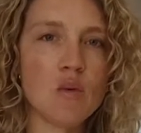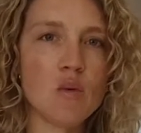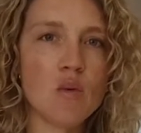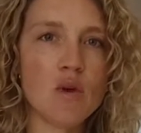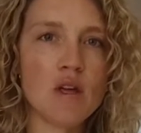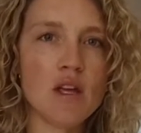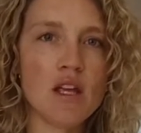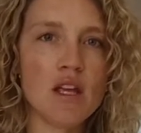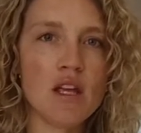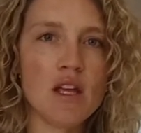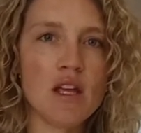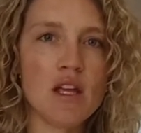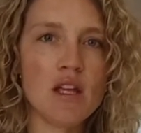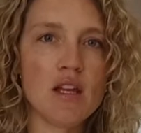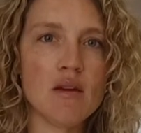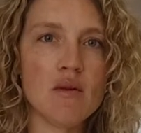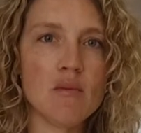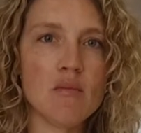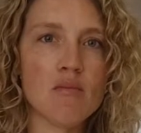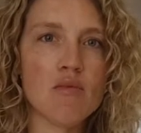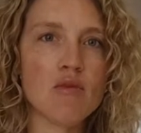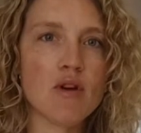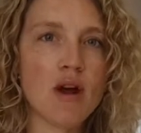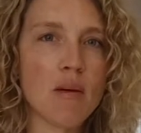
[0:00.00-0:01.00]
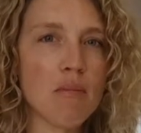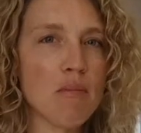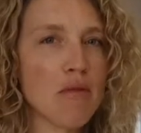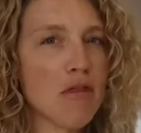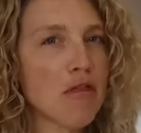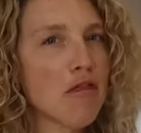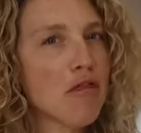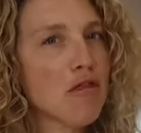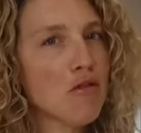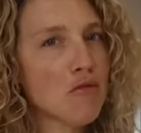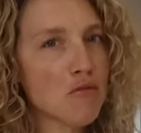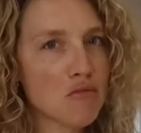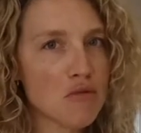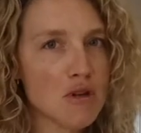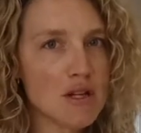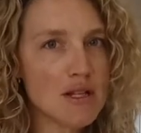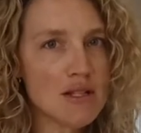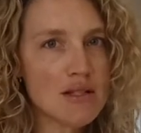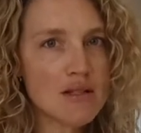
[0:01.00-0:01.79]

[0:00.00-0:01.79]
we prep 3